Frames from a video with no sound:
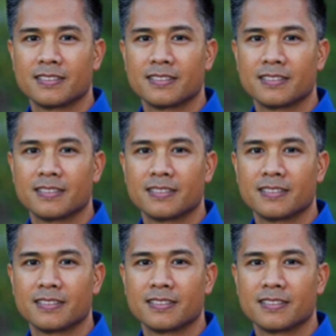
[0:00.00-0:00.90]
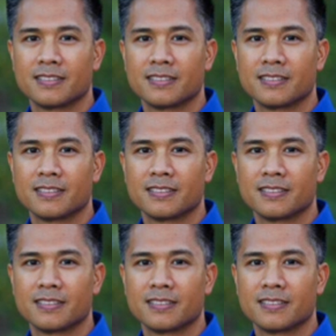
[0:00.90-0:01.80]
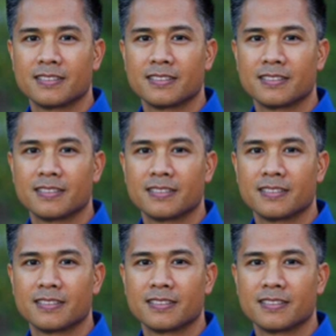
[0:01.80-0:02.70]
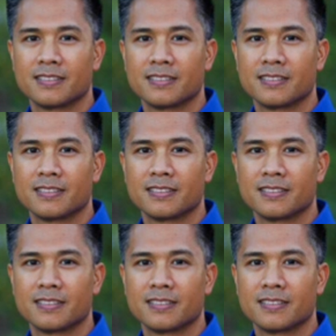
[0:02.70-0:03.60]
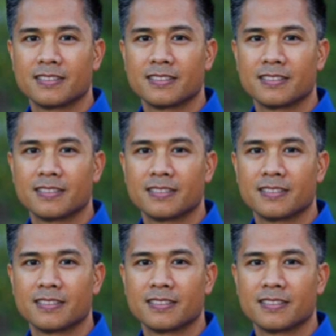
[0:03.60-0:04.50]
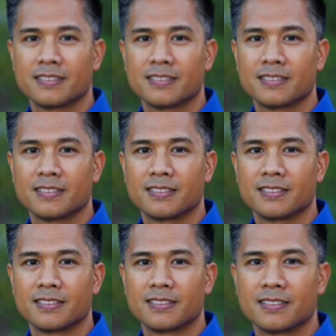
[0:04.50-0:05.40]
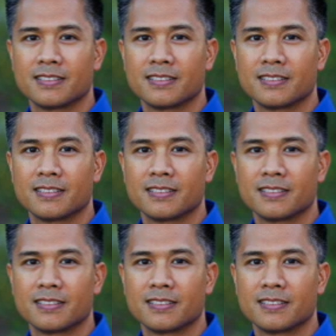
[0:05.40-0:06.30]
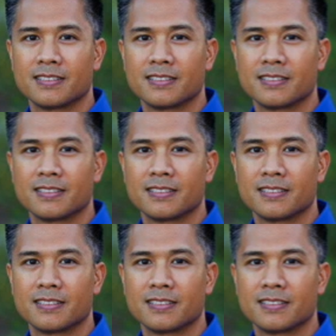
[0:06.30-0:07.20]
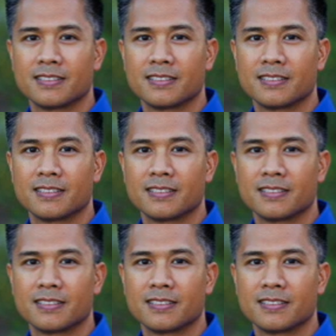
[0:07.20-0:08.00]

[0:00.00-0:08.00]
This person isn't speaking.